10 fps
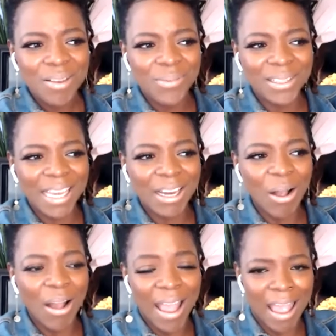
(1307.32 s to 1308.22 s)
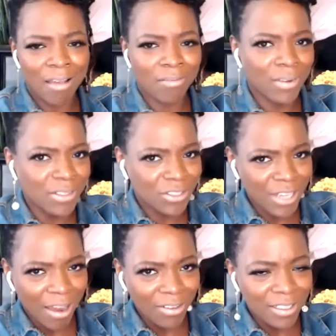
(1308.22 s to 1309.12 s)
what they call adverse
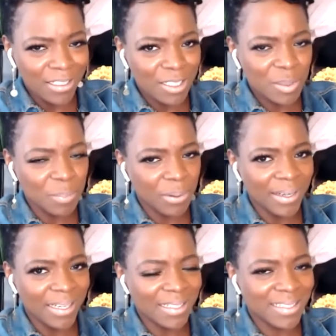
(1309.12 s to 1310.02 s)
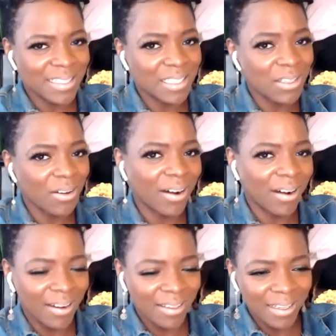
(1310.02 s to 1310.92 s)
childhood experiences,
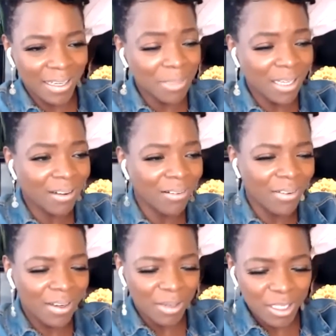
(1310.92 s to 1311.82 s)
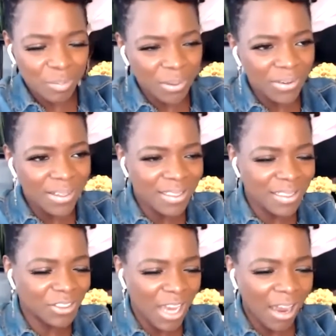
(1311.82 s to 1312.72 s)
or inimical
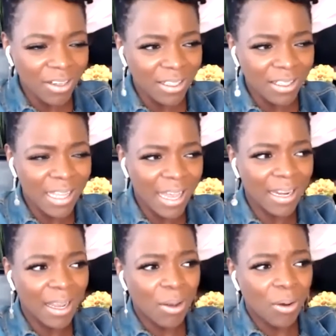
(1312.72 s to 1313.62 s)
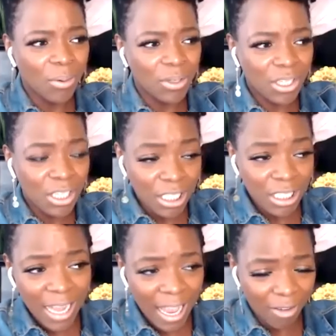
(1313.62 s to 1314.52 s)
experiences childhood, that could
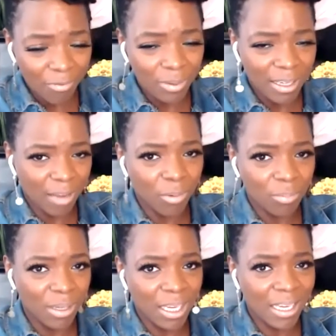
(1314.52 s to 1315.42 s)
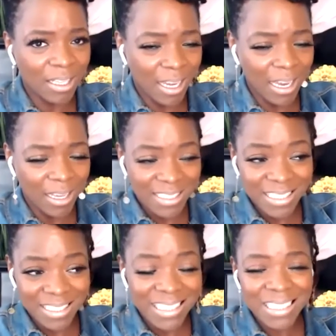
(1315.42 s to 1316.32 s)
have labeled me as
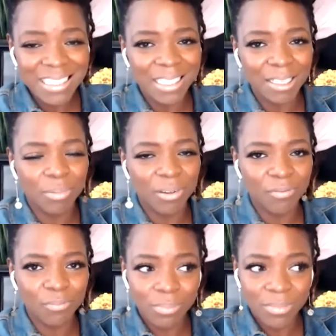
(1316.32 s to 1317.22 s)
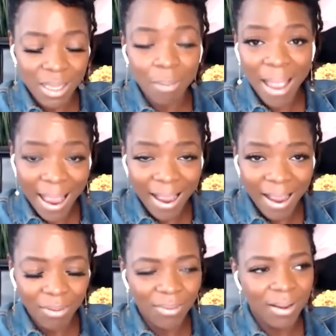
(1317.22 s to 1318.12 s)
statistic, but
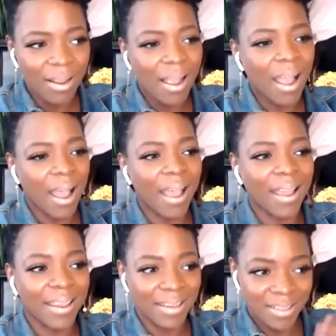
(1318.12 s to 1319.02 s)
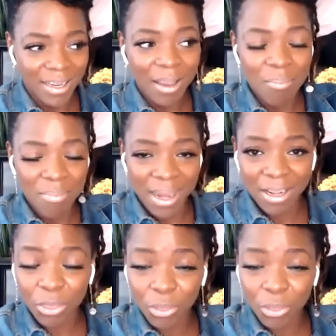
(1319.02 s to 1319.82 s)
somehow I made it